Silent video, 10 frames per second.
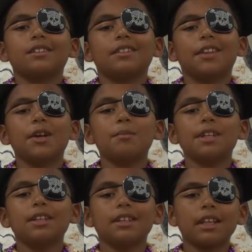There will be
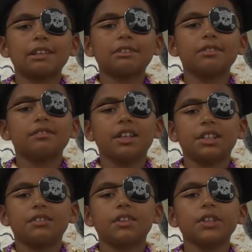an election right
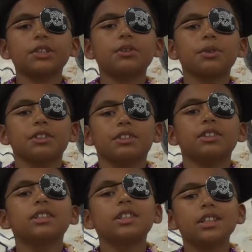around the corner.
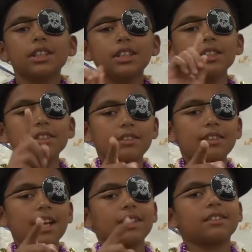Here is
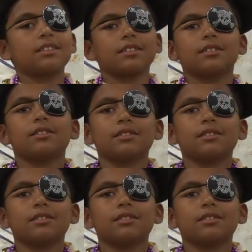Dex.